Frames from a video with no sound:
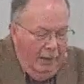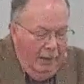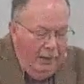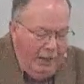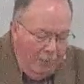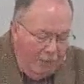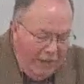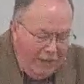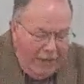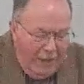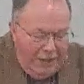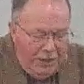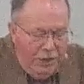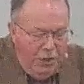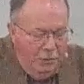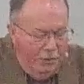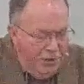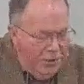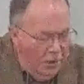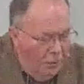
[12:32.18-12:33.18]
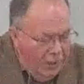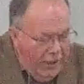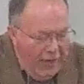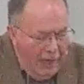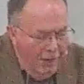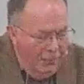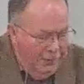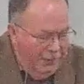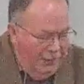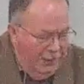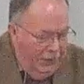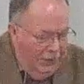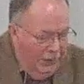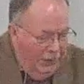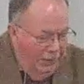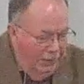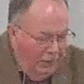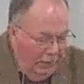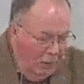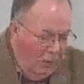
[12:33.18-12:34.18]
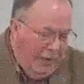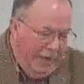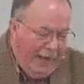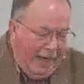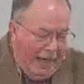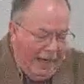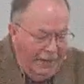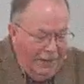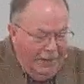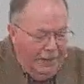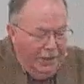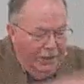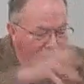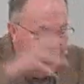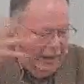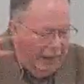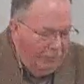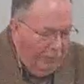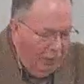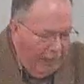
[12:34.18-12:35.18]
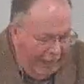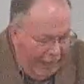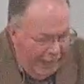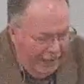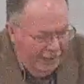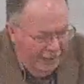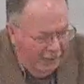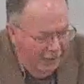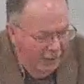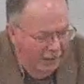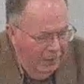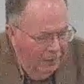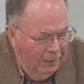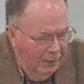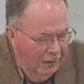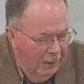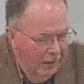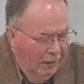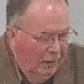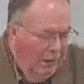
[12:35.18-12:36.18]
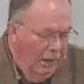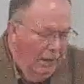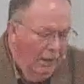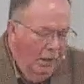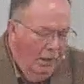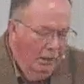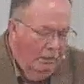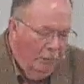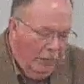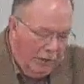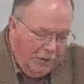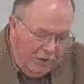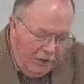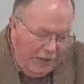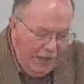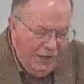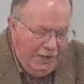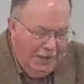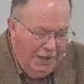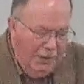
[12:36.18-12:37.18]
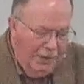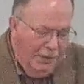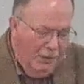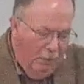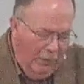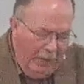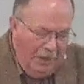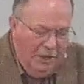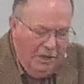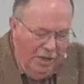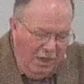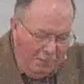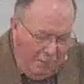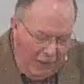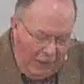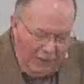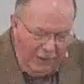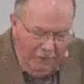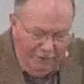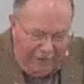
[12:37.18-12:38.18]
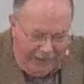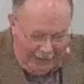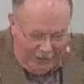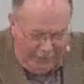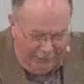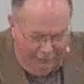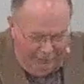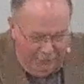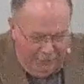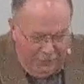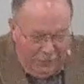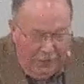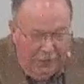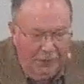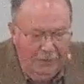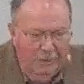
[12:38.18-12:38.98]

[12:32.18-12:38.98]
They went each to his own house, and going on into chapter 8, but Jesus went to the Mount of Olives.